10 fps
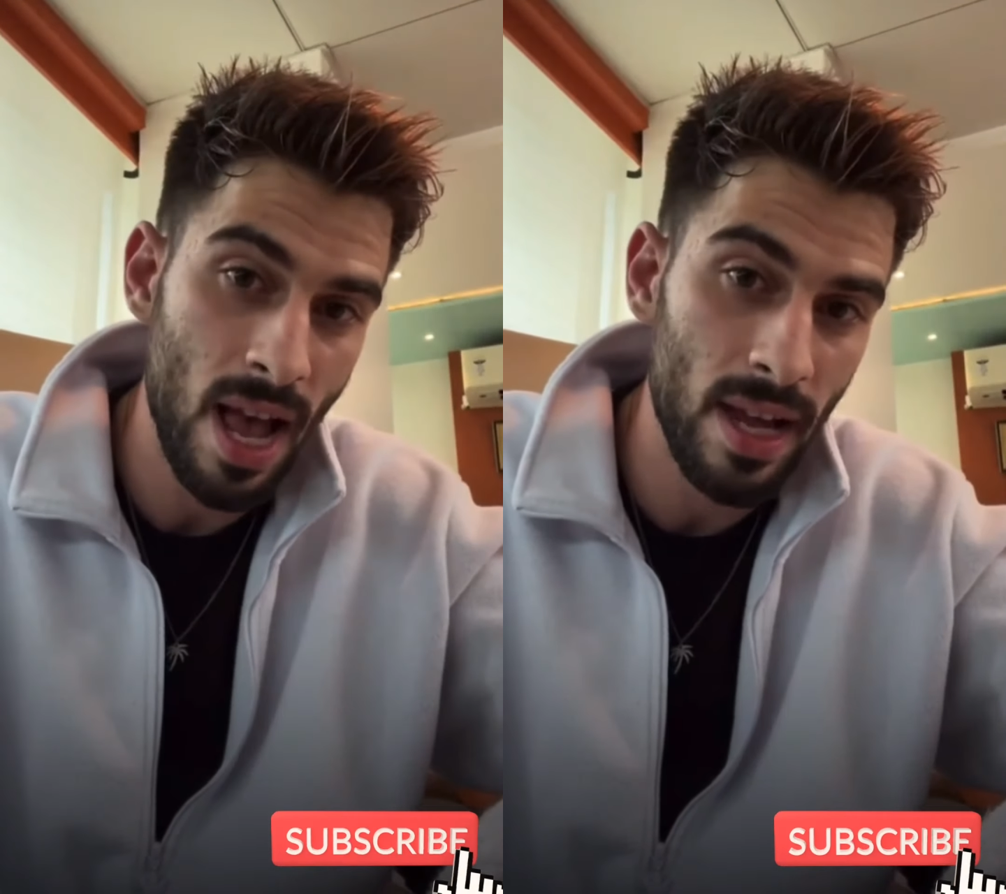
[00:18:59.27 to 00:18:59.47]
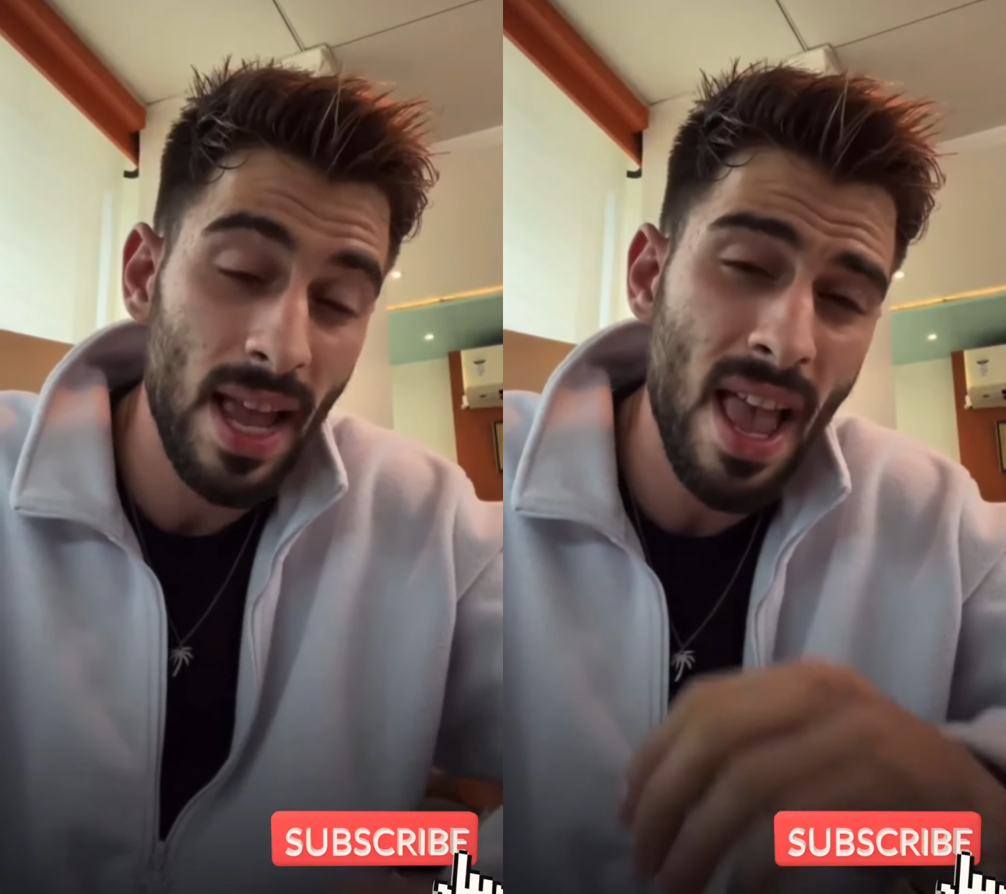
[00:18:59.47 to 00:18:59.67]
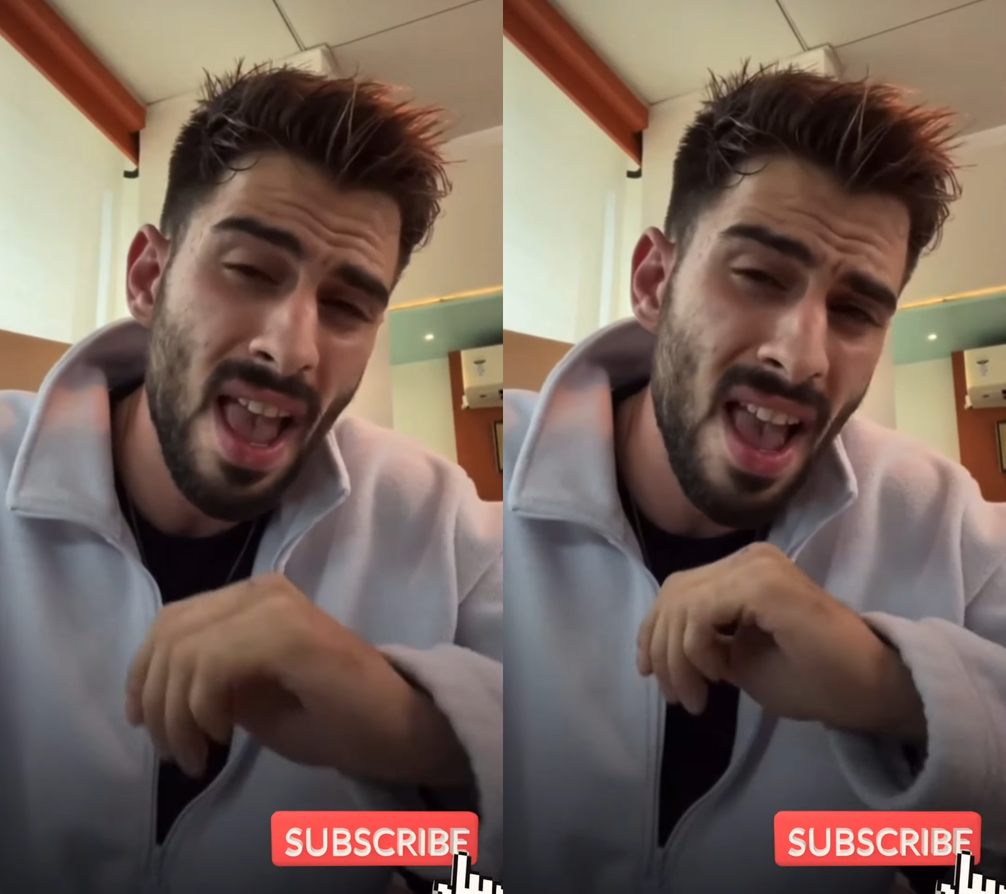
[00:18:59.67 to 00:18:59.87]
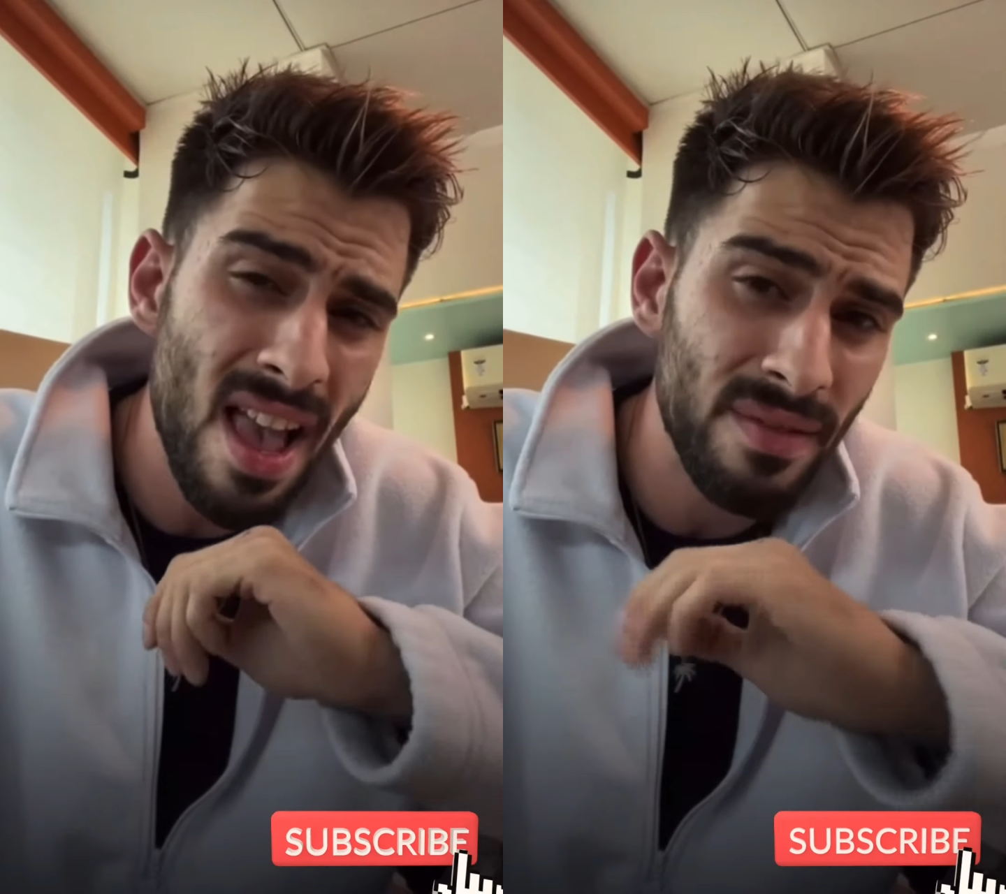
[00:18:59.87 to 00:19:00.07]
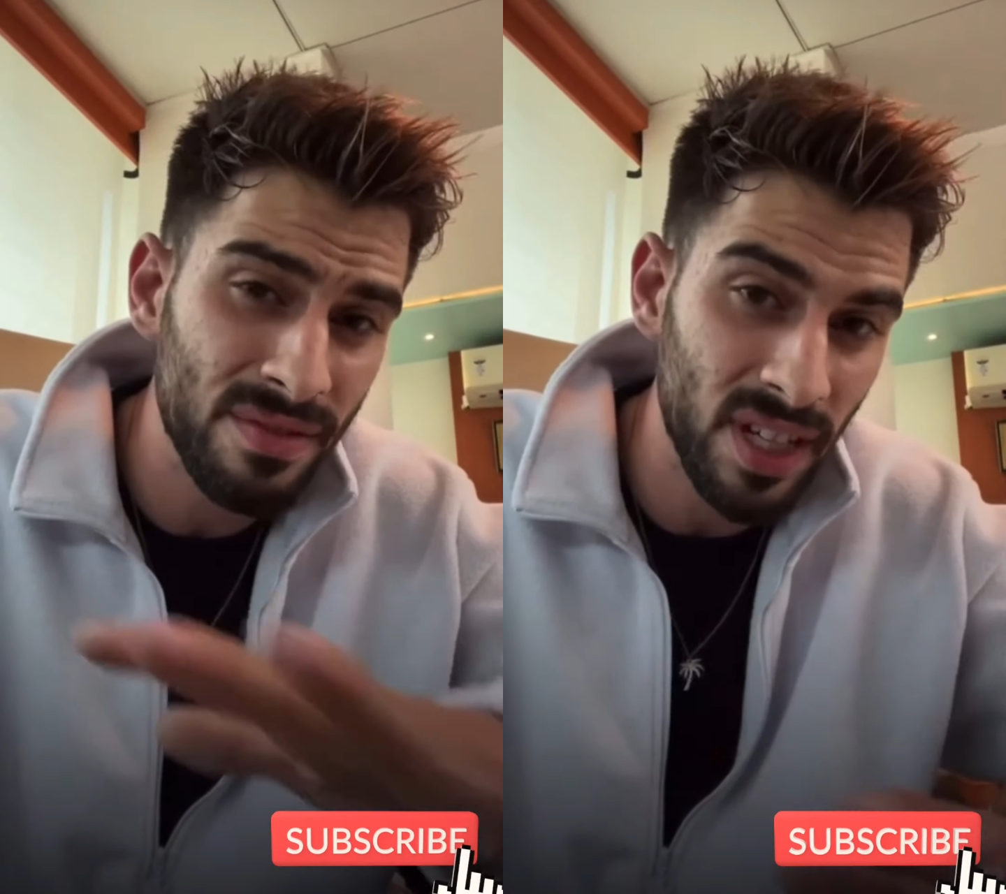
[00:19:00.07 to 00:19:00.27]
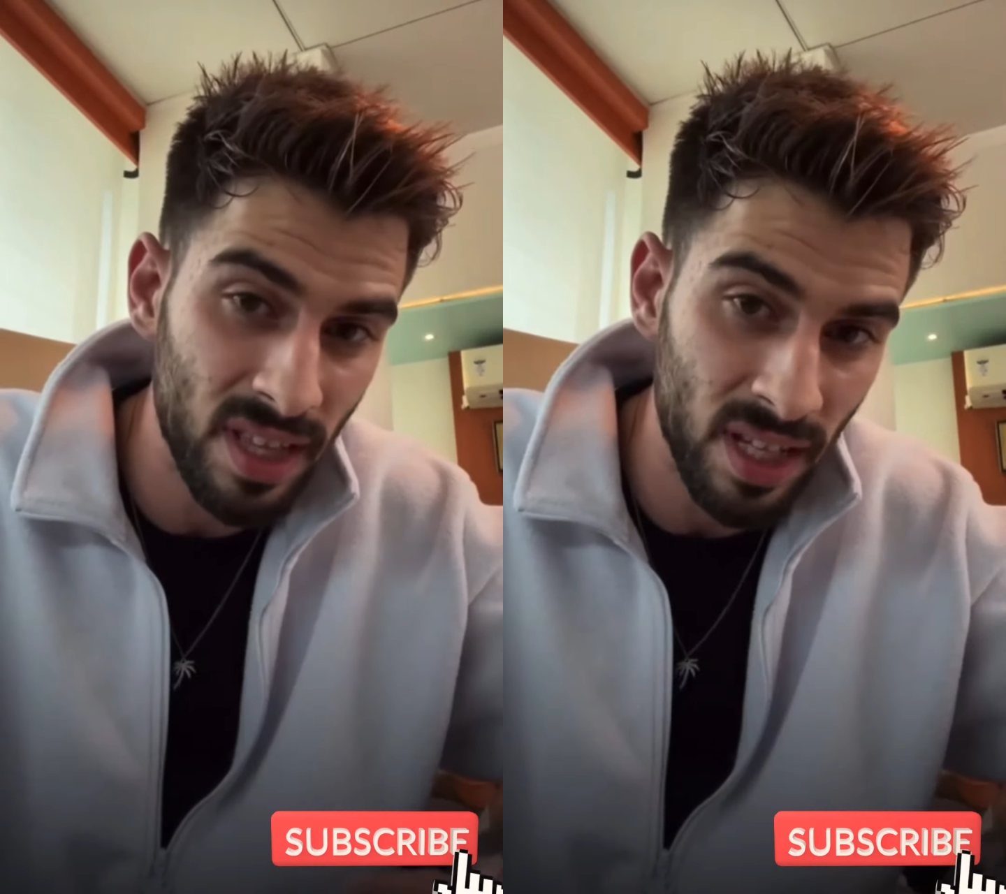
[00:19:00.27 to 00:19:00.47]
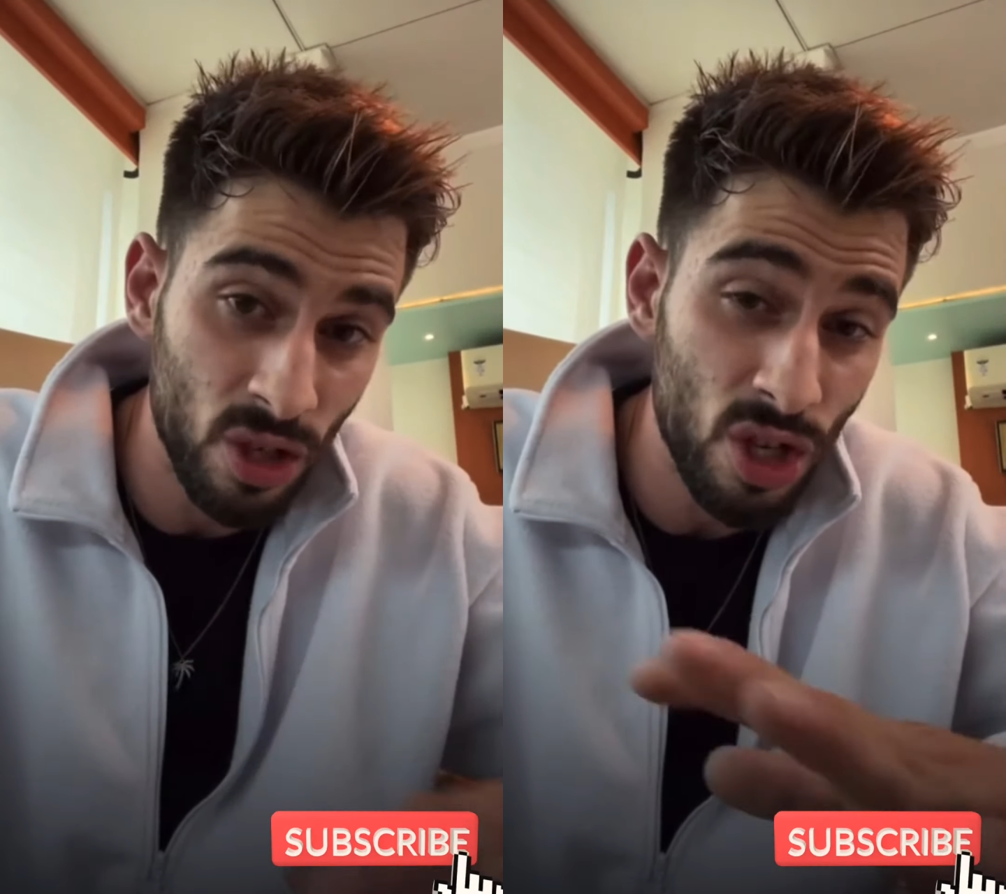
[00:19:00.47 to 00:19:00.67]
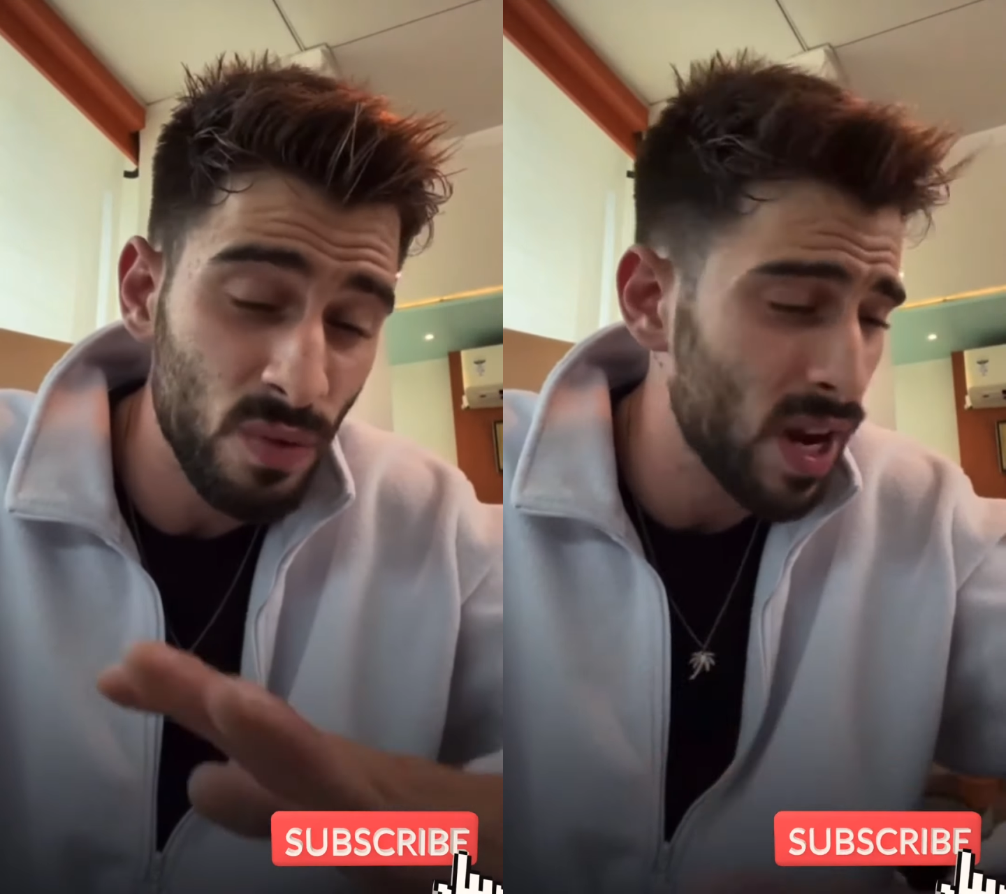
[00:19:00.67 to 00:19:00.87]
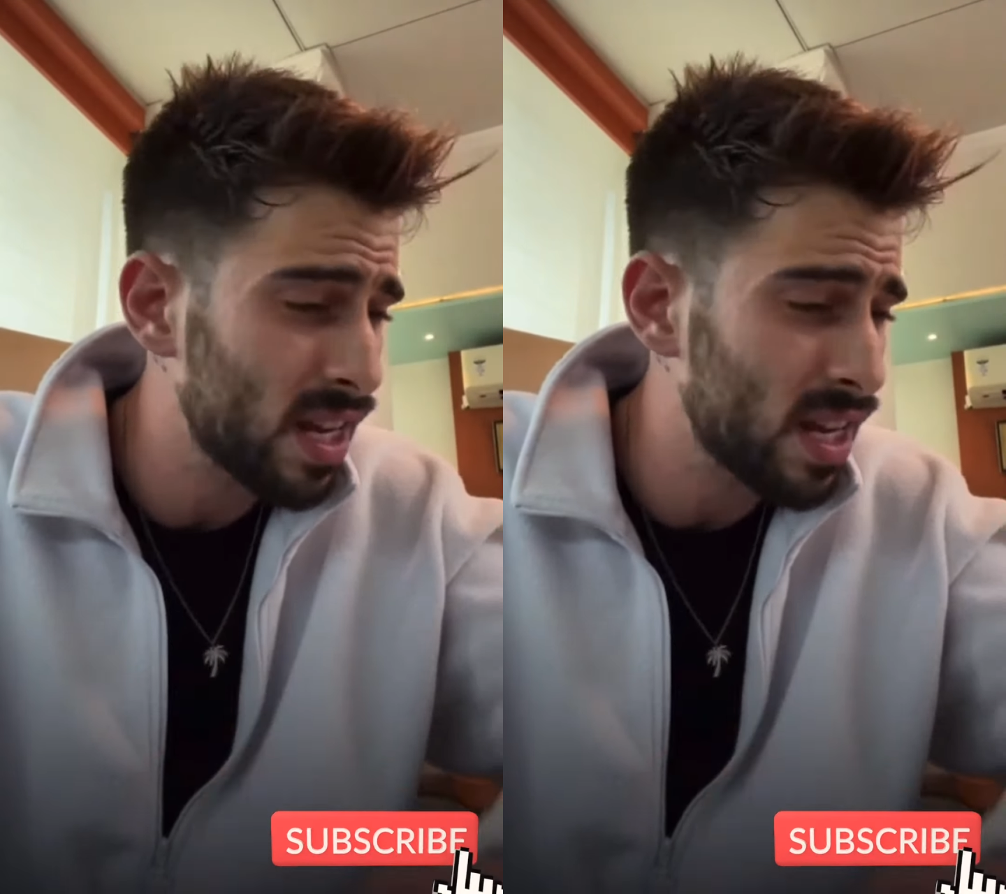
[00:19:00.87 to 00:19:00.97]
had. Everything. She